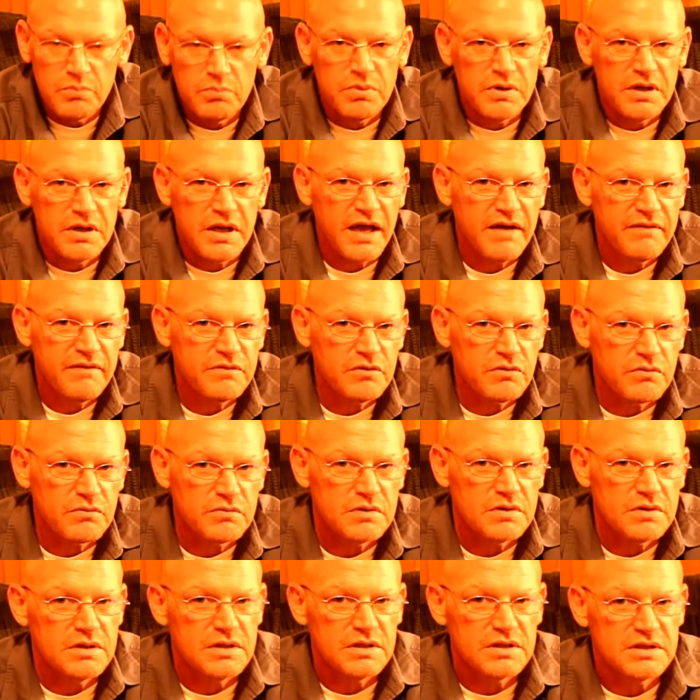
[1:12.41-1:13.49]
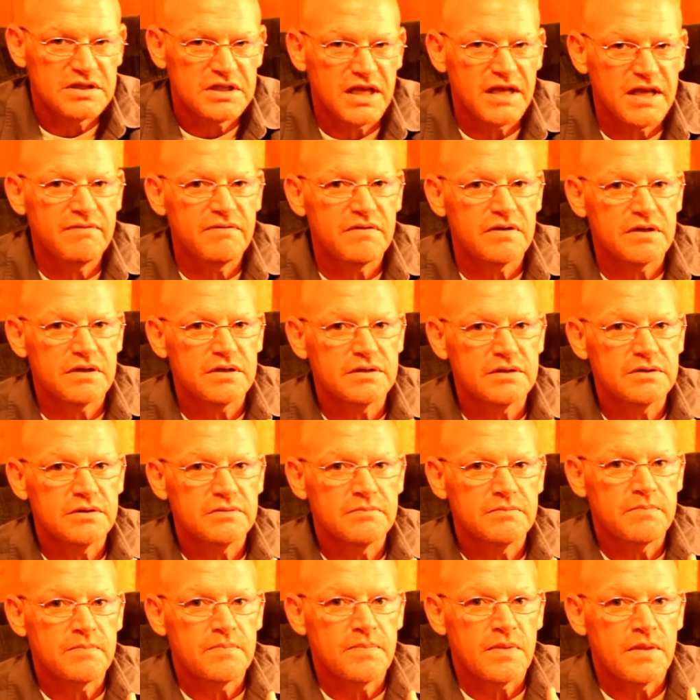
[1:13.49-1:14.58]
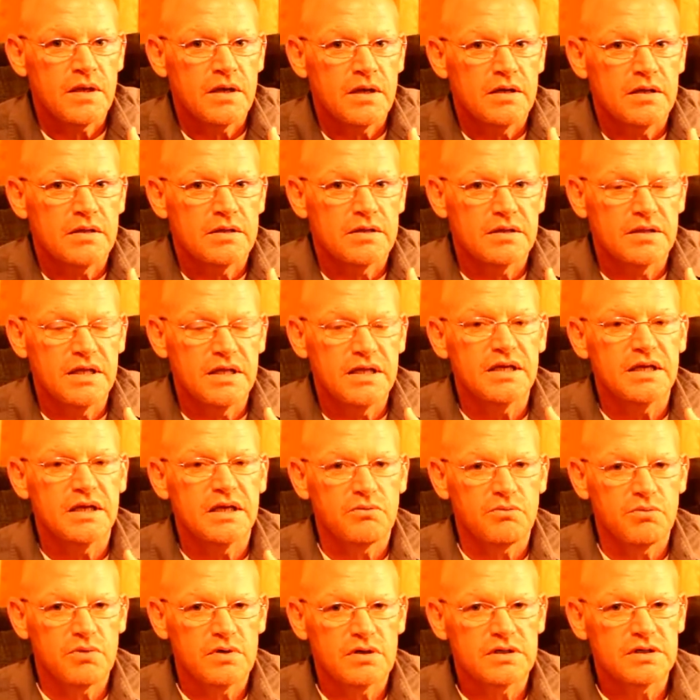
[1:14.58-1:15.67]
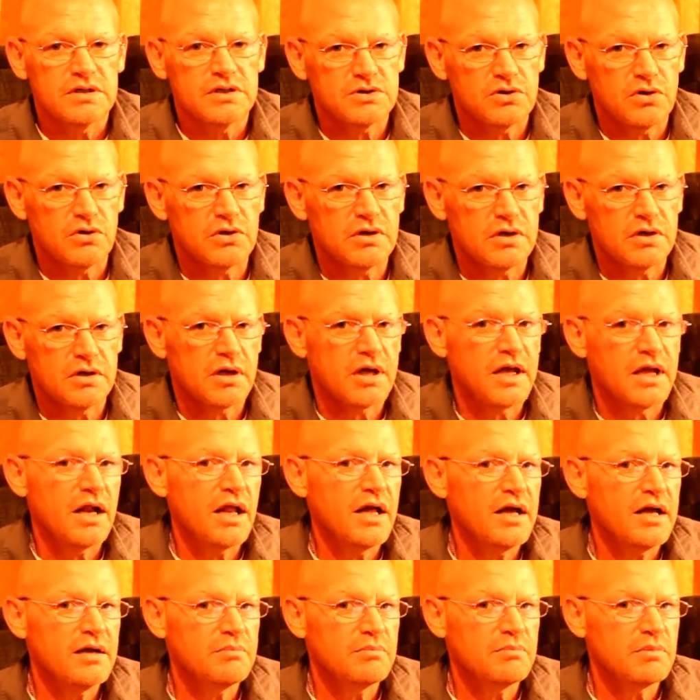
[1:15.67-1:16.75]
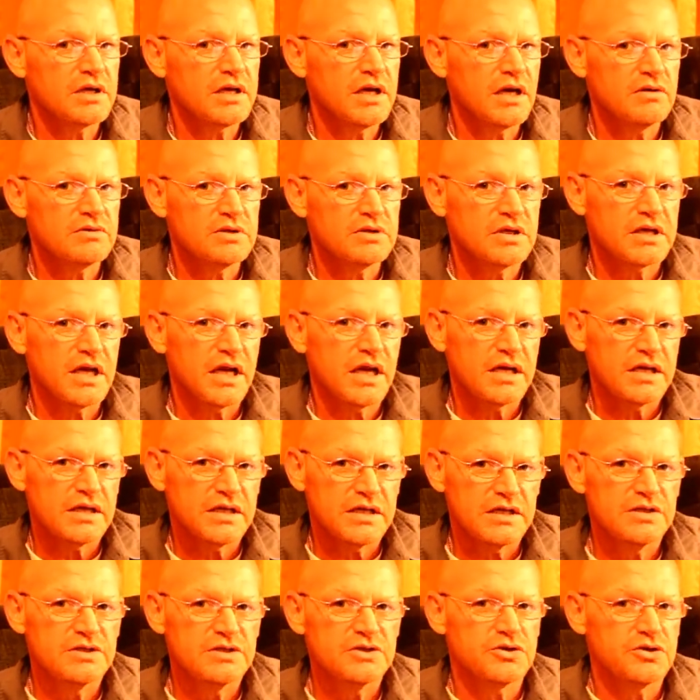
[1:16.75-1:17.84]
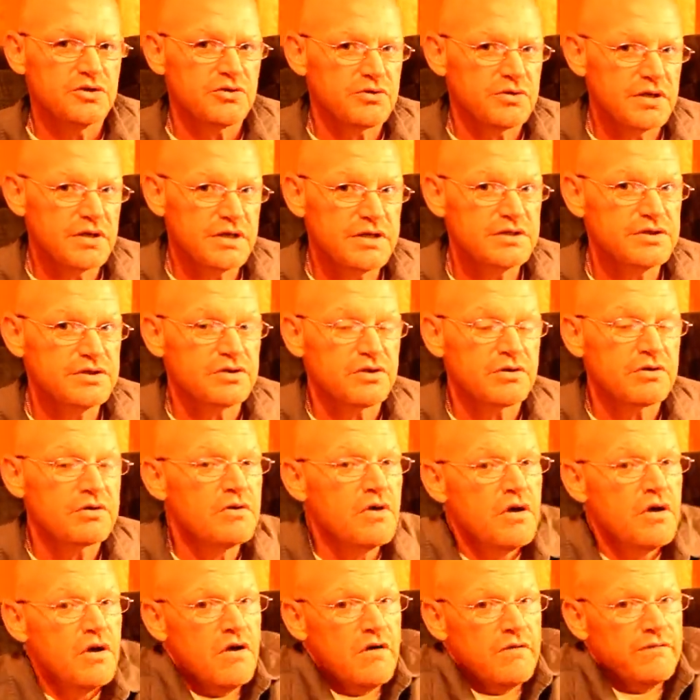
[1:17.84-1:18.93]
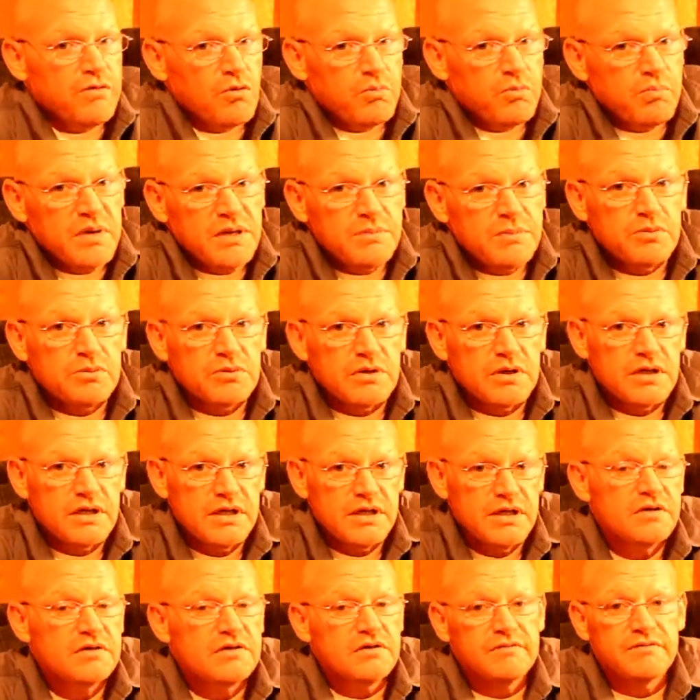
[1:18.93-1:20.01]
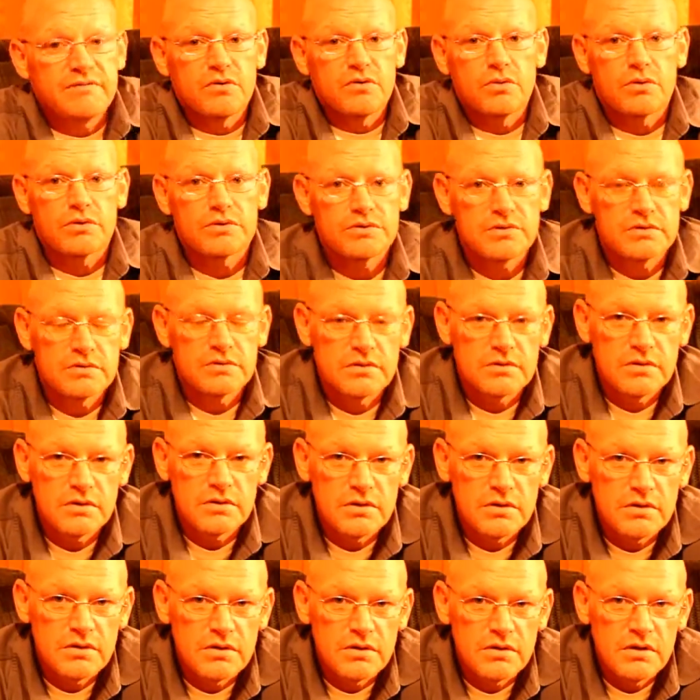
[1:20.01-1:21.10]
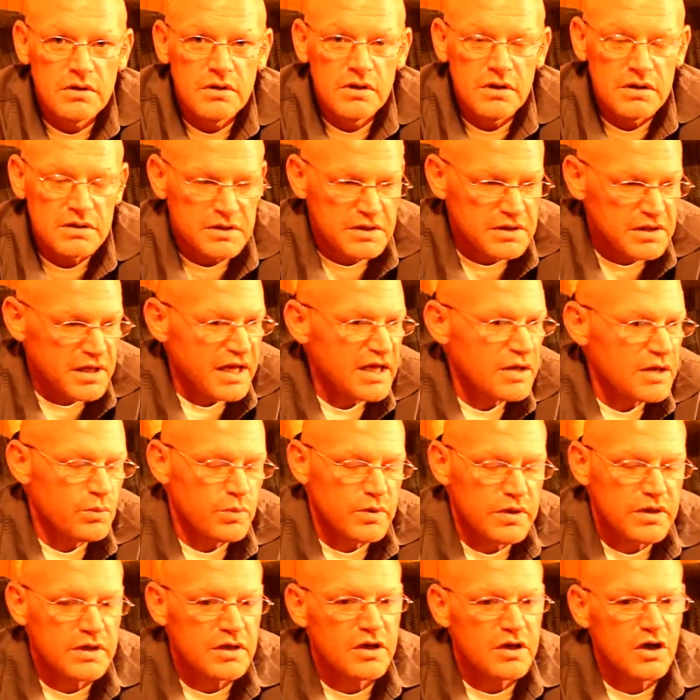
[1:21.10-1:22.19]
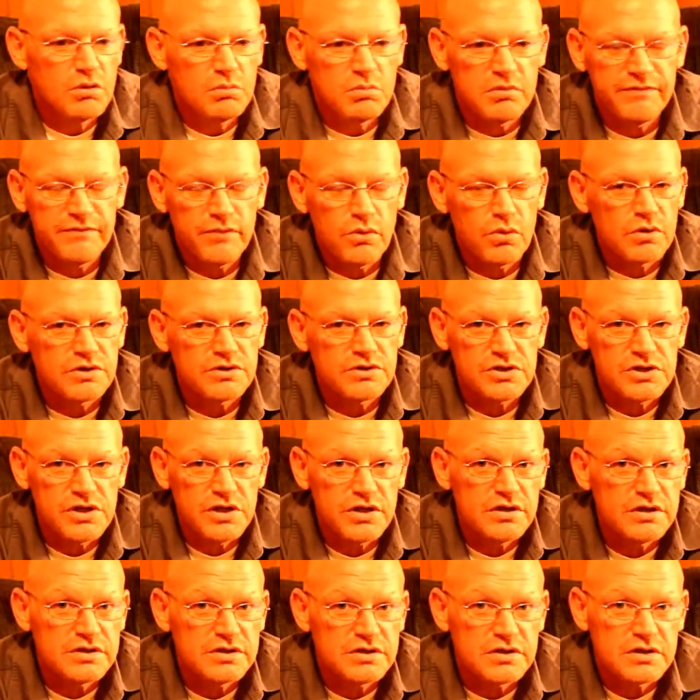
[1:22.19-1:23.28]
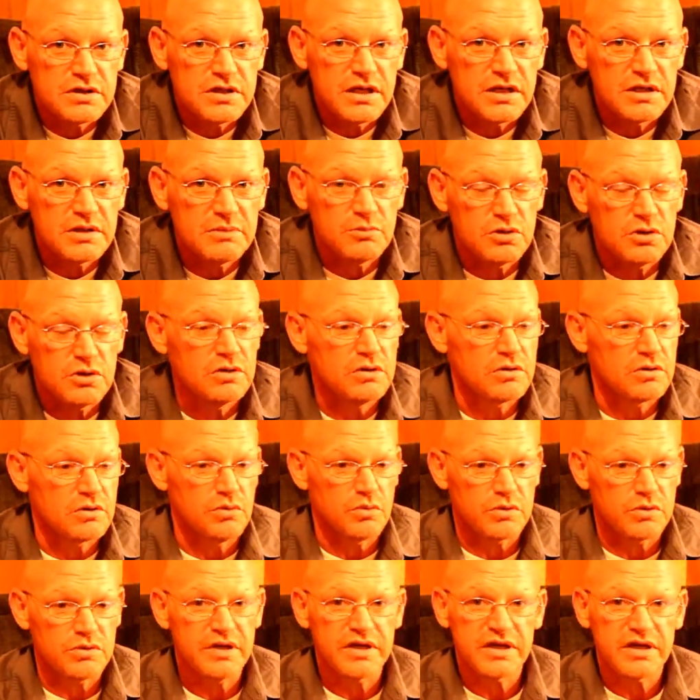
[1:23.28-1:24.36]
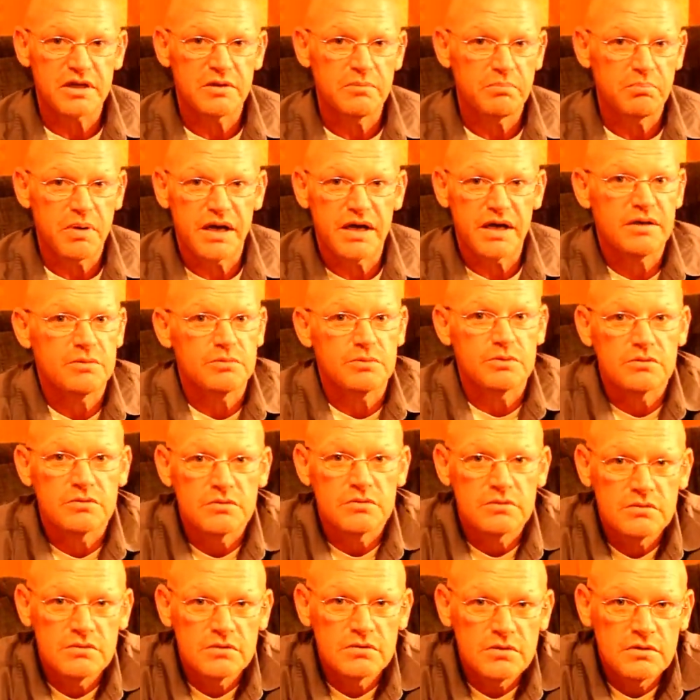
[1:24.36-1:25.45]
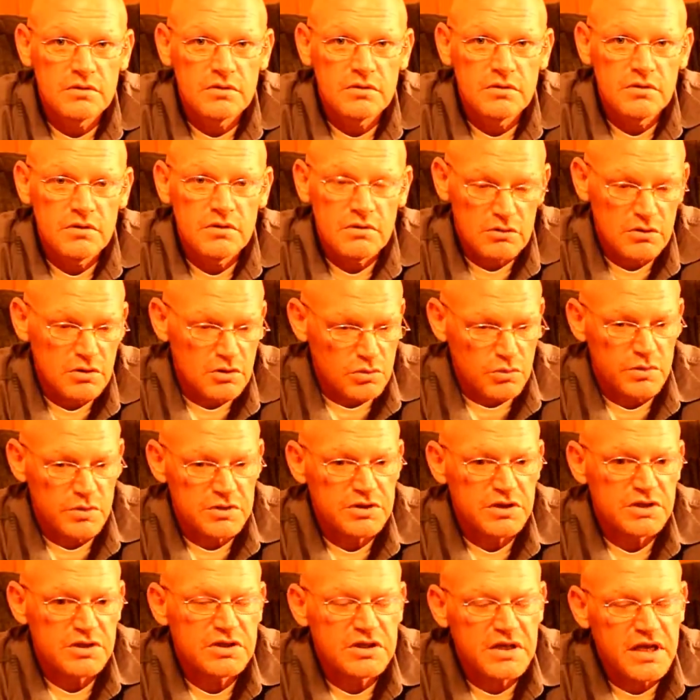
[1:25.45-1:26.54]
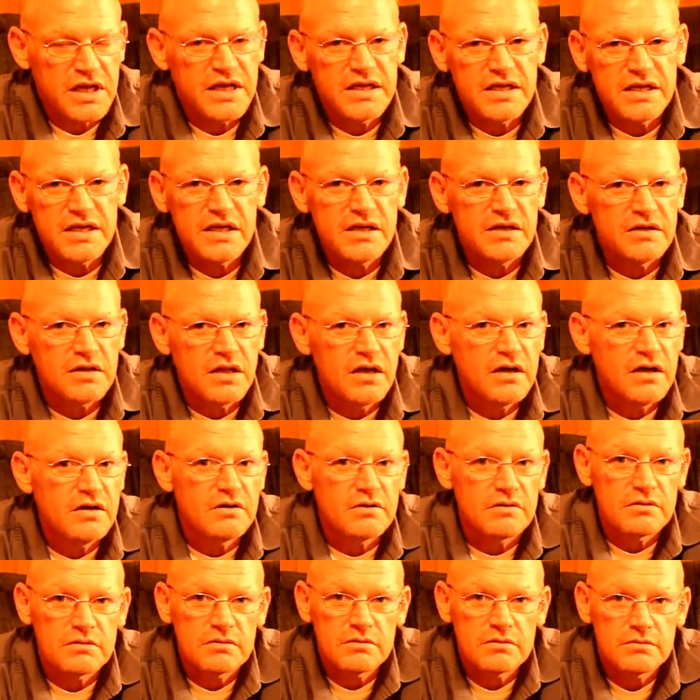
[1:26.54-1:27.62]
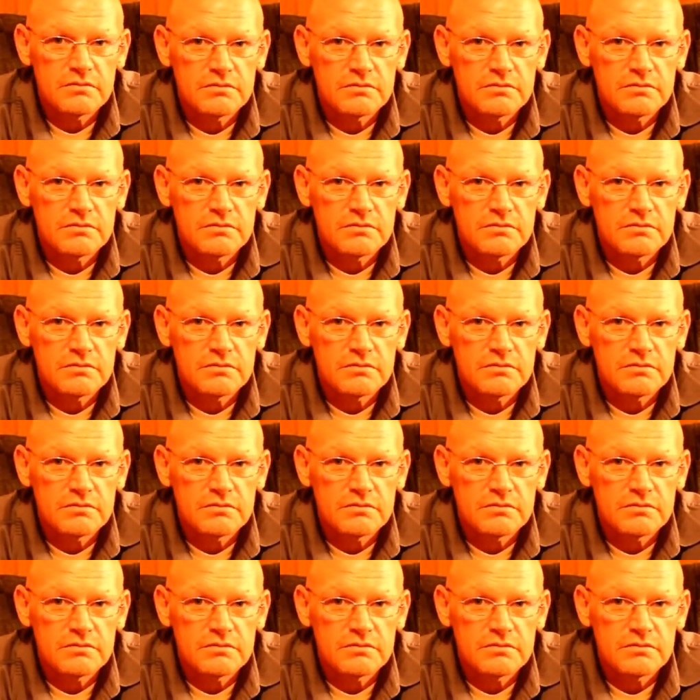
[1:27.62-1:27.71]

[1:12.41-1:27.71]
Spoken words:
But after the 70s, then it really started to climb because it got easier and easier for people to get a divorce. Today we can go before a judge and tell them, look, we're incompatible. Look, we just can't get along.